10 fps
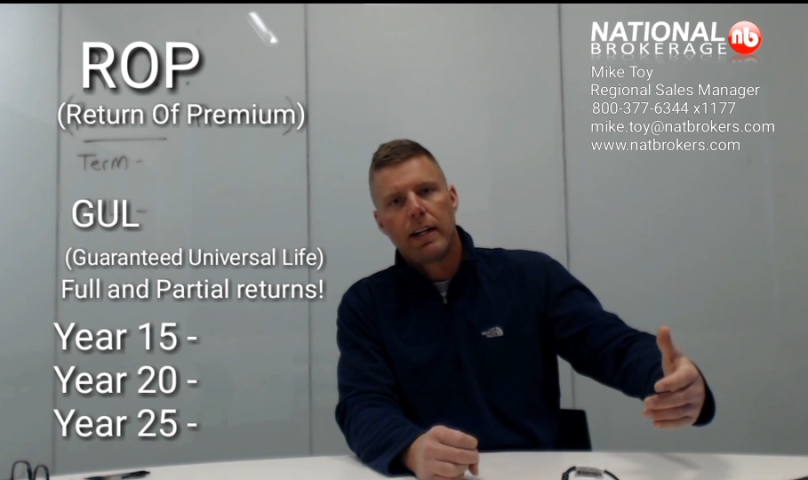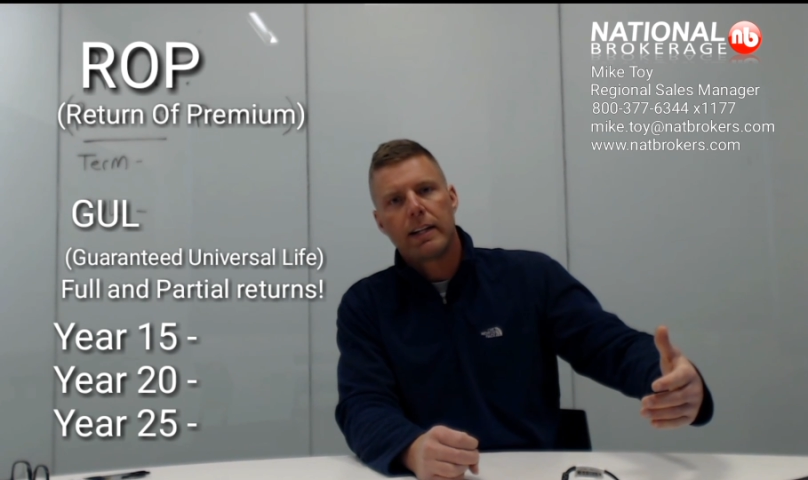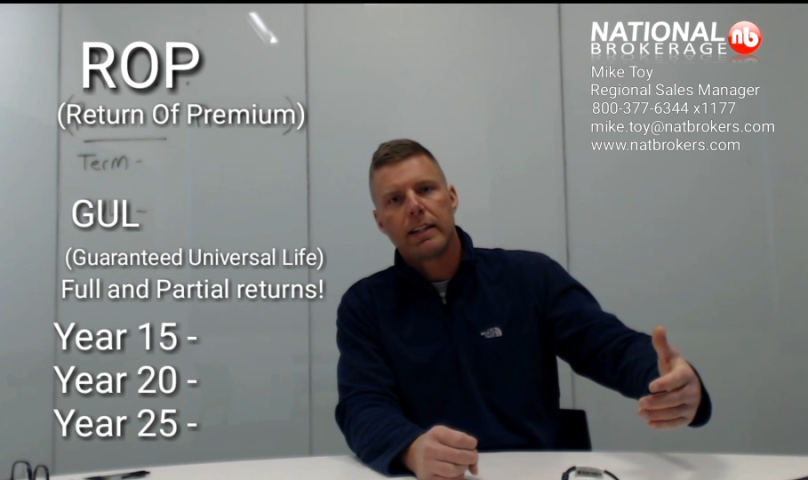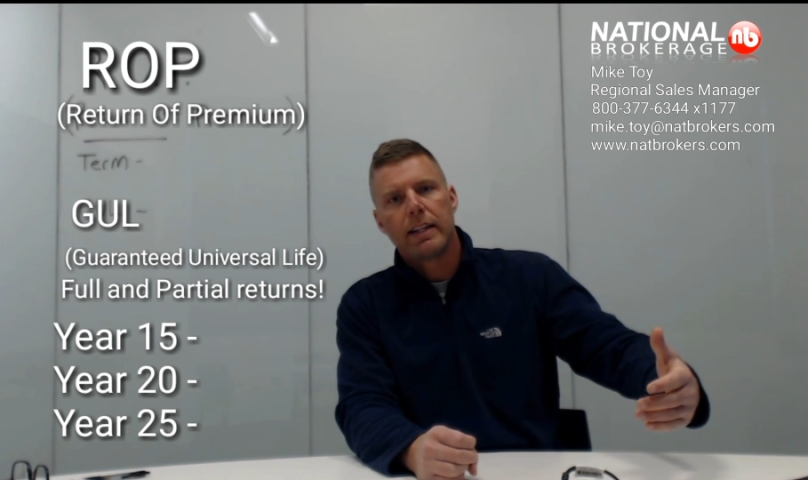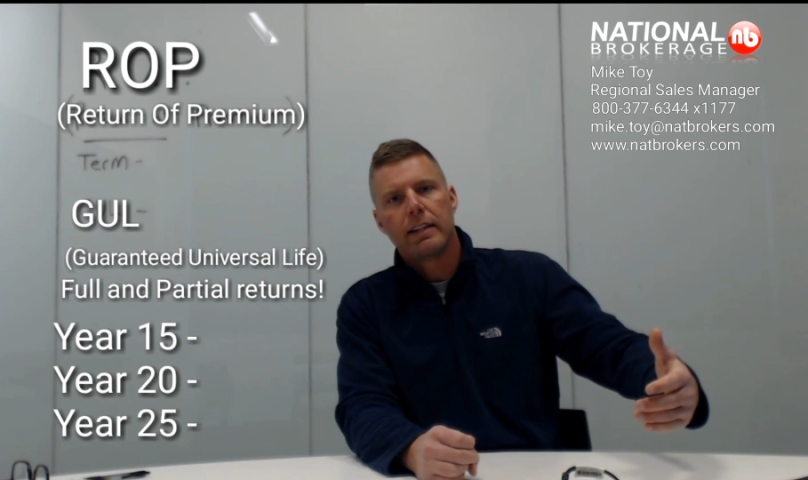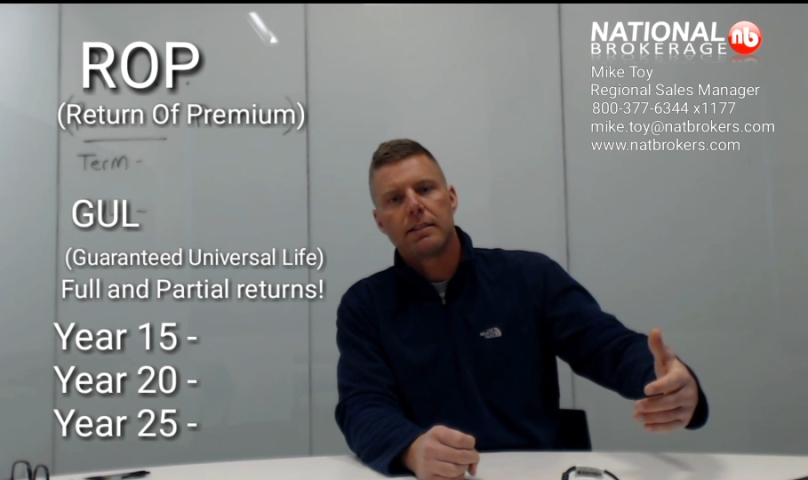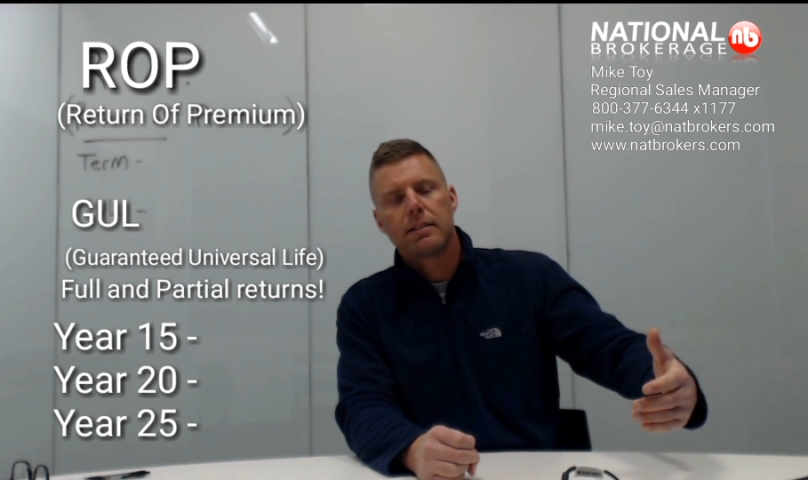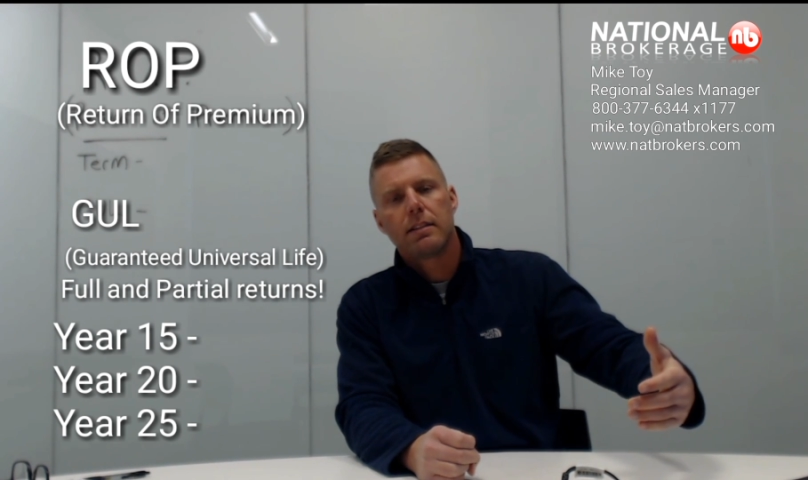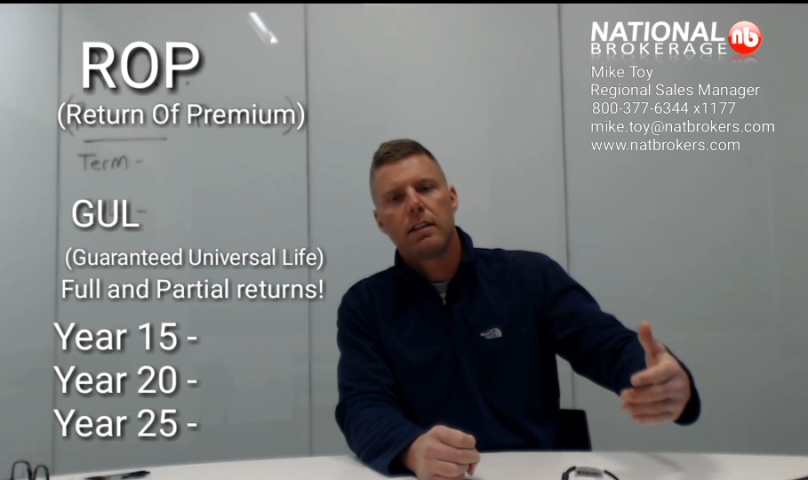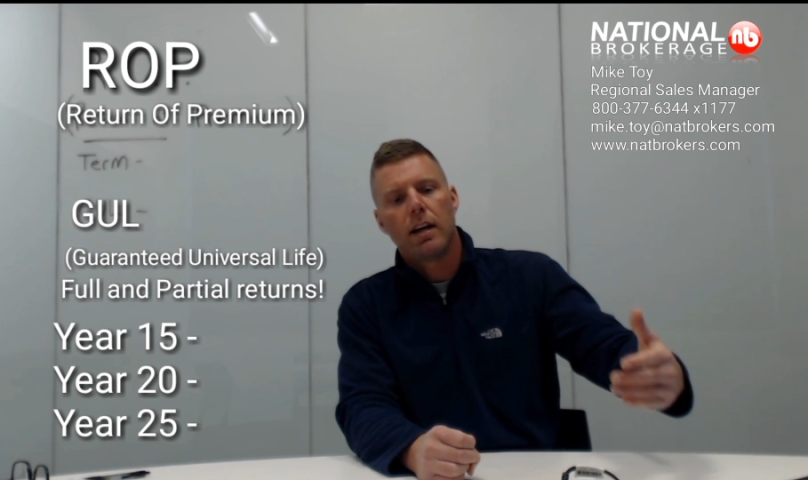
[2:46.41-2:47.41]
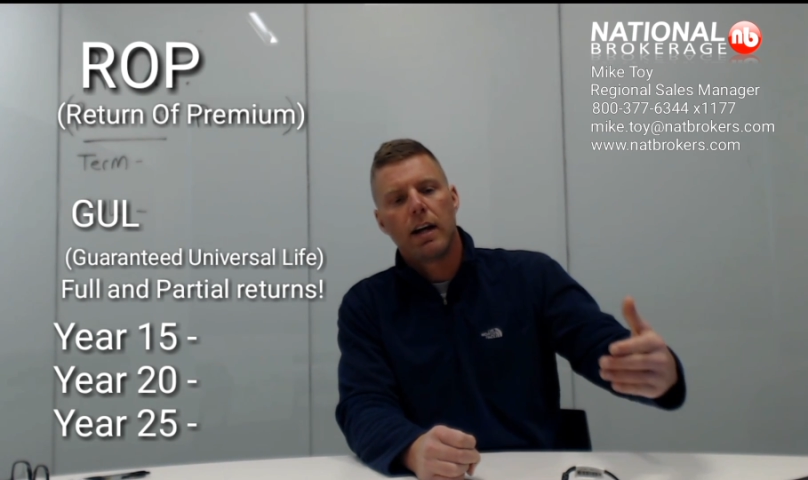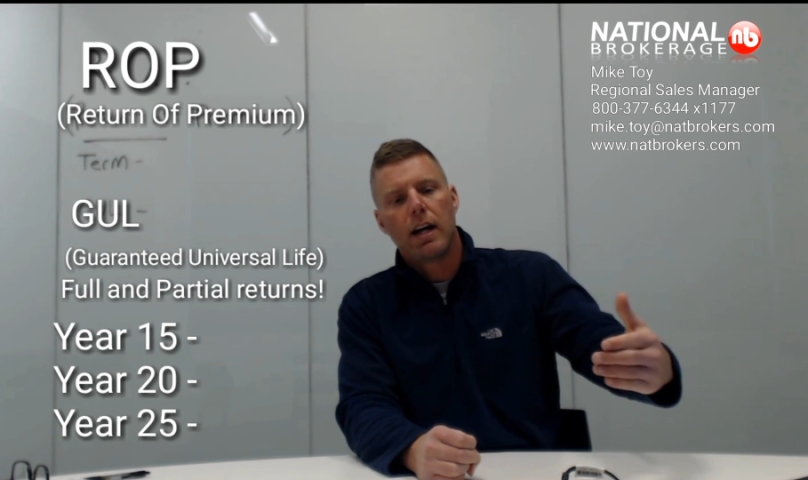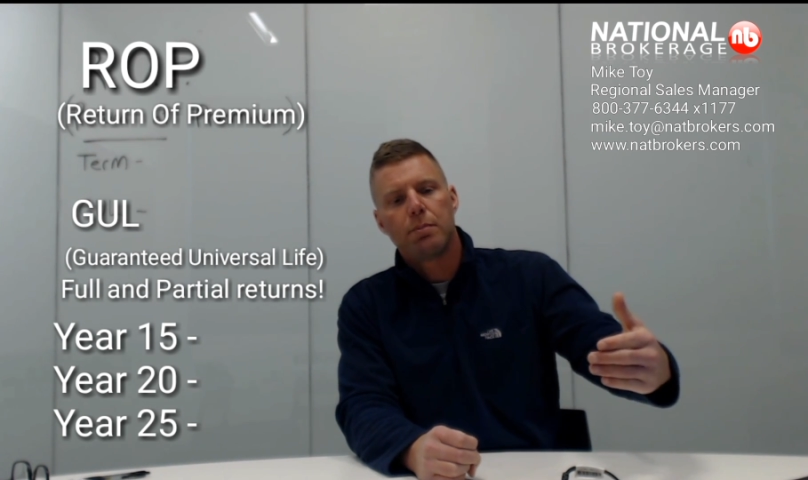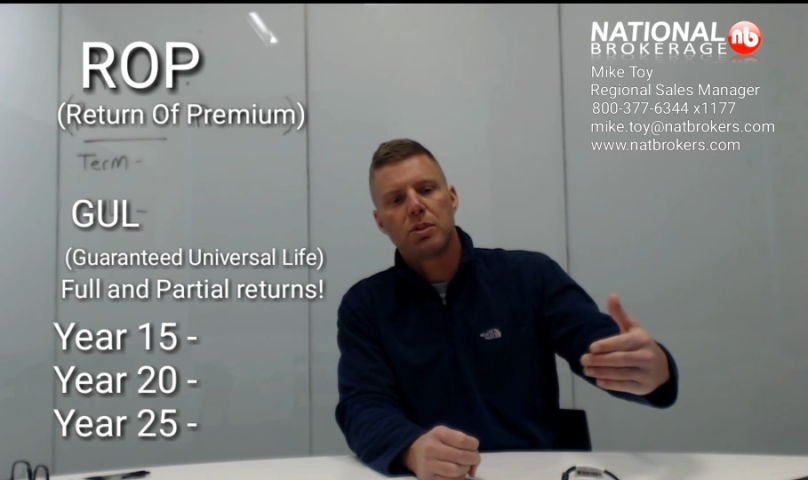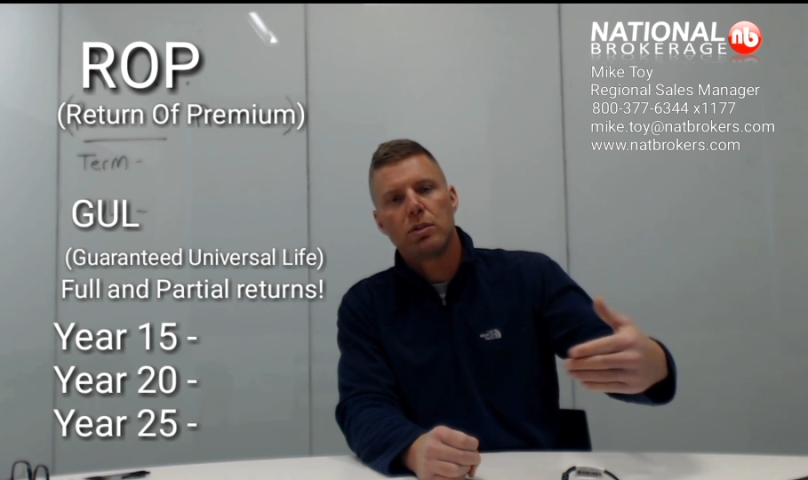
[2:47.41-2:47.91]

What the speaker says: and get up